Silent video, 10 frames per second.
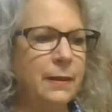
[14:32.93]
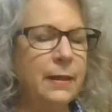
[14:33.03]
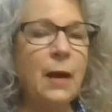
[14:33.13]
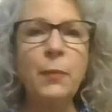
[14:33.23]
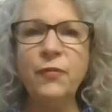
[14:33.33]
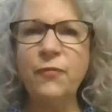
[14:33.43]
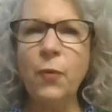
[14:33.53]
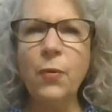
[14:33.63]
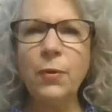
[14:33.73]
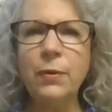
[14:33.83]
Now,
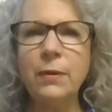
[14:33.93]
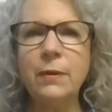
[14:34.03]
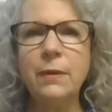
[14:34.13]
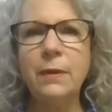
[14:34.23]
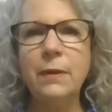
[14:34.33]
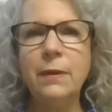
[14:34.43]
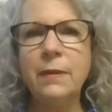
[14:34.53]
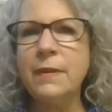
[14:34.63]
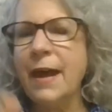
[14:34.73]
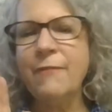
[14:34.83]
before
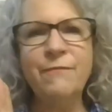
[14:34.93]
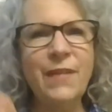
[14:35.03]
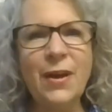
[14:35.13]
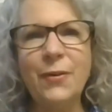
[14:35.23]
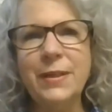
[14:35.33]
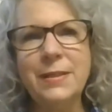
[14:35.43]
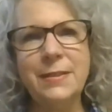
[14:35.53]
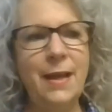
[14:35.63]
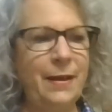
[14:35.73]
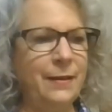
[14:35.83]
that very
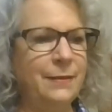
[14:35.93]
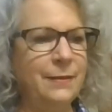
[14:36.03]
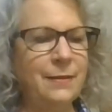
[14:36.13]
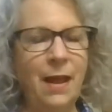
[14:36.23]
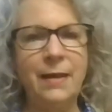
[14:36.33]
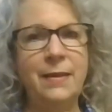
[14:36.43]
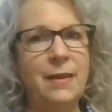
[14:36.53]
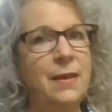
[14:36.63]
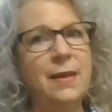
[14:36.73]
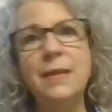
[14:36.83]
second, like
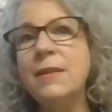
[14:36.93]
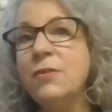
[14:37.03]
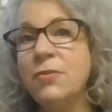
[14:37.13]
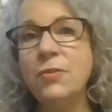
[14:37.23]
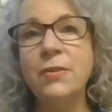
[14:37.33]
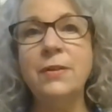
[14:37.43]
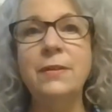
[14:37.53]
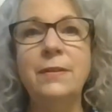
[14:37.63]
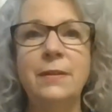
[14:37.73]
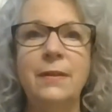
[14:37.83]
any
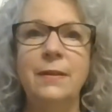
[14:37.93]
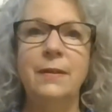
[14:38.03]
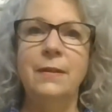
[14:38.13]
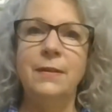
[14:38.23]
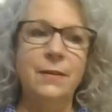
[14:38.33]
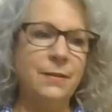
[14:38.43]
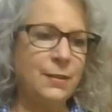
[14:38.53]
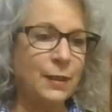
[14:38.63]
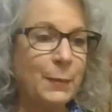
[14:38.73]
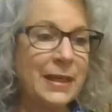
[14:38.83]
good
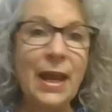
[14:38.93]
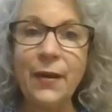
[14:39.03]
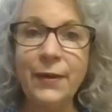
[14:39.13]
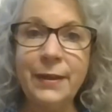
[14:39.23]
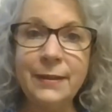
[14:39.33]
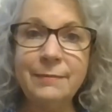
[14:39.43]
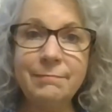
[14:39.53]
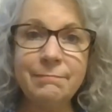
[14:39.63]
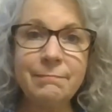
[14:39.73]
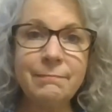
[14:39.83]

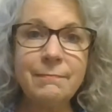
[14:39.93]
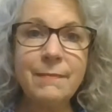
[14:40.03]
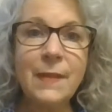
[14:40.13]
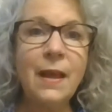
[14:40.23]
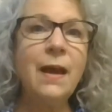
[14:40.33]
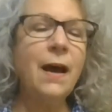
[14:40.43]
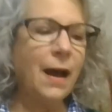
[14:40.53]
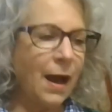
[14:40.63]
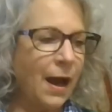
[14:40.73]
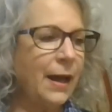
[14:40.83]
seminarian,
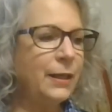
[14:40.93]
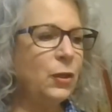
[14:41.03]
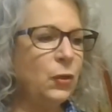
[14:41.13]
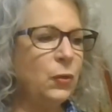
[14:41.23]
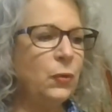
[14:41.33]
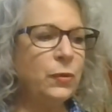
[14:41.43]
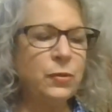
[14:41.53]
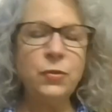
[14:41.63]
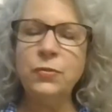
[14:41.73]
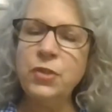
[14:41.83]
I knew
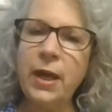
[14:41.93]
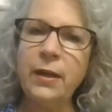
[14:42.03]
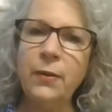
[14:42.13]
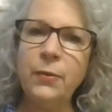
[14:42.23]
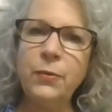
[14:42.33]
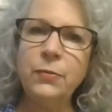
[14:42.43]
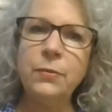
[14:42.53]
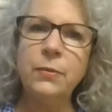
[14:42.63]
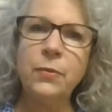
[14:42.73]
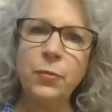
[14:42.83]
the
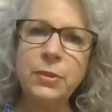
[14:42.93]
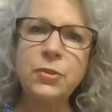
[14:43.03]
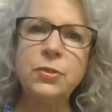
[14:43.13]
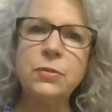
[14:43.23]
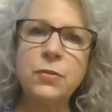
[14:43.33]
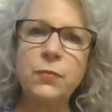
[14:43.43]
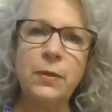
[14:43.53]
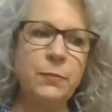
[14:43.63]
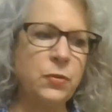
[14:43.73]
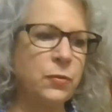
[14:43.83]
Judeo-Christian
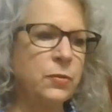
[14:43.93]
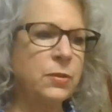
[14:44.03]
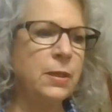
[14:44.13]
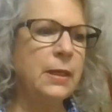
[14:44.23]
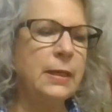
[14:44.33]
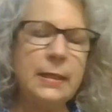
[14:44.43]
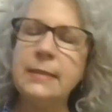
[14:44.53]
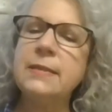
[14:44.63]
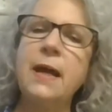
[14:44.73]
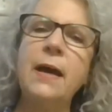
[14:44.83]
scriptures
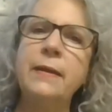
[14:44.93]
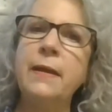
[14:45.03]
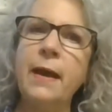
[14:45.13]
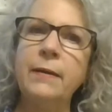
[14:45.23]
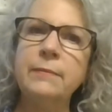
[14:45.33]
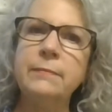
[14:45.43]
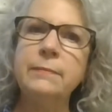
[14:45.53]
inside and out.